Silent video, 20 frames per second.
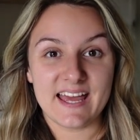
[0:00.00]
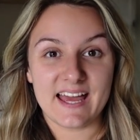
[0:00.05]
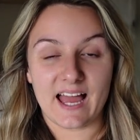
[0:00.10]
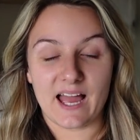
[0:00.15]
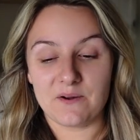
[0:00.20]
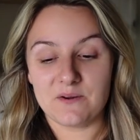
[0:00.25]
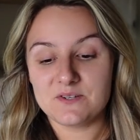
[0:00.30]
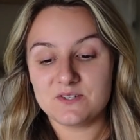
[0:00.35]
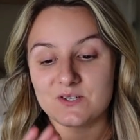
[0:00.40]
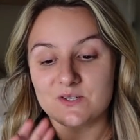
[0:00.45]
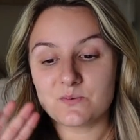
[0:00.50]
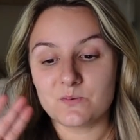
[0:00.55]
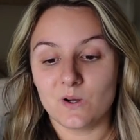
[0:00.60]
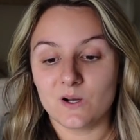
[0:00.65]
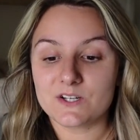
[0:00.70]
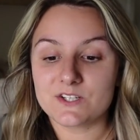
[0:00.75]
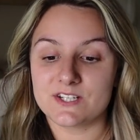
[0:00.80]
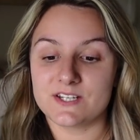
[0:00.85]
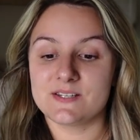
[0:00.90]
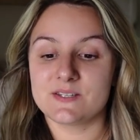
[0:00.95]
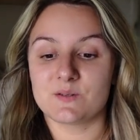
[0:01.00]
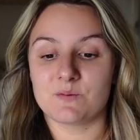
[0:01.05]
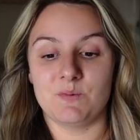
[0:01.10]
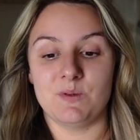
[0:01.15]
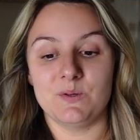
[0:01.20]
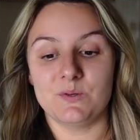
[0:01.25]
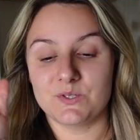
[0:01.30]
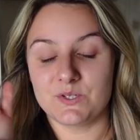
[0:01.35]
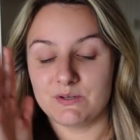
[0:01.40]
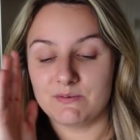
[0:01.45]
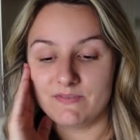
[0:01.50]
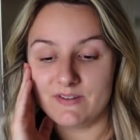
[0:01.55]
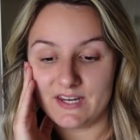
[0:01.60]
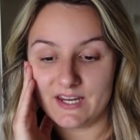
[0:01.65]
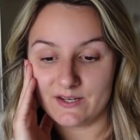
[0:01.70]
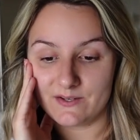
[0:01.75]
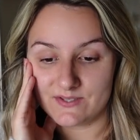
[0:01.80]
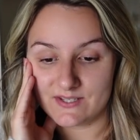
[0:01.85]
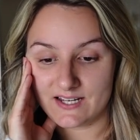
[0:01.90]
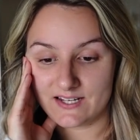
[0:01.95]
I was just watching some YouTube
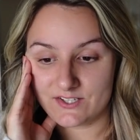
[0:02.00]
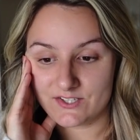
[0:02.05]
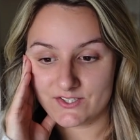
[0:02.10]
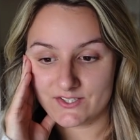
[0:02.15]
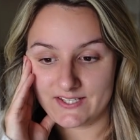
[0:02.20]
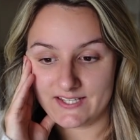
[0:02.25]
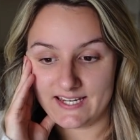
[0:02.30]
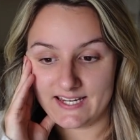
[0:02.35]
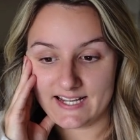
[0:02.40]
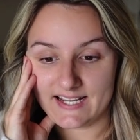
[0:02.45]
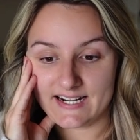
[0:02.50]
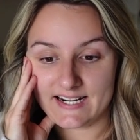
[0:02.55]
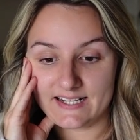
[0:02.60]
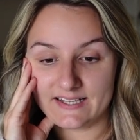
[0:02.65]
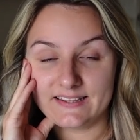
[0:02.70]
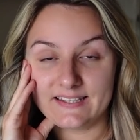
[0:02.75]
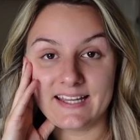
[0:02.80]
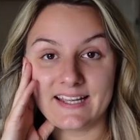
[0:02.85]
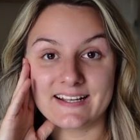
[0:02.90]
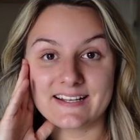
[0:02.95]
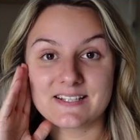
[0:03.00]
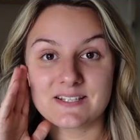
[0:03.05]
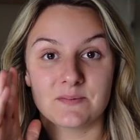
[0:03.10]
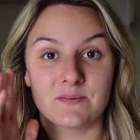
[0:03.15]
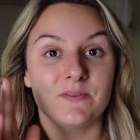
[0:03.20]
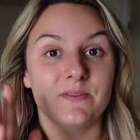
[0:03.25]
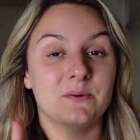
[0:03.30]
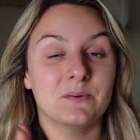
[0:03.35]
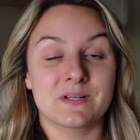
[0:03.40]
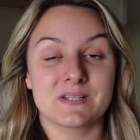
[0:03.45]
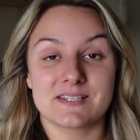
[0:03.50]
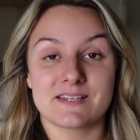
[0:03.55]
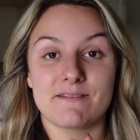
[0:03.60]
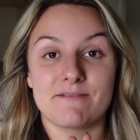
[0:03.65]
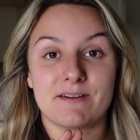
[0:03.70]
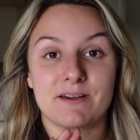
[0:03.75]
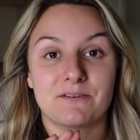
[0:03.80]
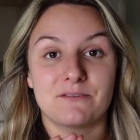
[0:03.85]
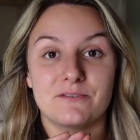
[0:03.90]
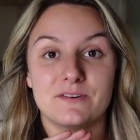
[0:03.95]
videos actually, and I'll link some of the ones I
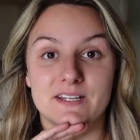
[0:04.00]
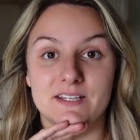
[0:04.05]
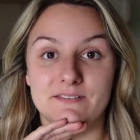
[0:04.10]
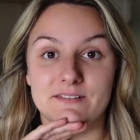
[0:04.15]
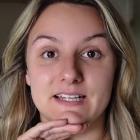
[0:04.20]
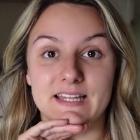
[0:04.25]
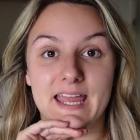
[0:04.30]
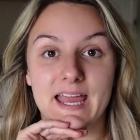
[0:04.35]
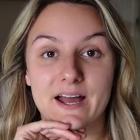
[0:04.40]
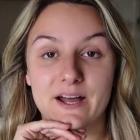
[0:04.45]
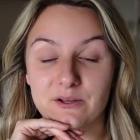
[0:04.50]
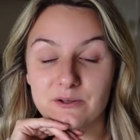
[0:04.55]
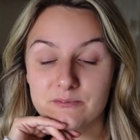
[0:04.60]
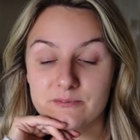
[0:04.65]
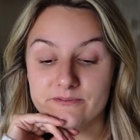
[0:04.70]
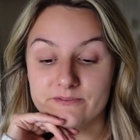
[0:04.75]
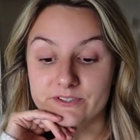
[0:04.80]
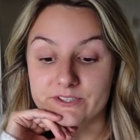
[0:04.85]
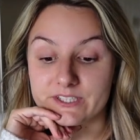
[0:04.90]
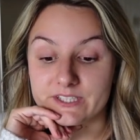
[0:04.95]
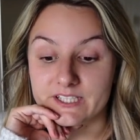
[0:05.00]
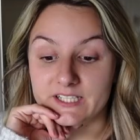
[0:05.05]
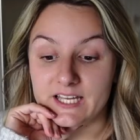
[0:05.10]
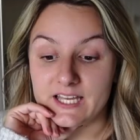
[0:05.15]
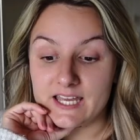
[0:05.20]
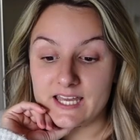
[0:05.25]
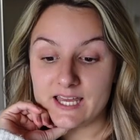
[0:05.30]
found really, really helpful.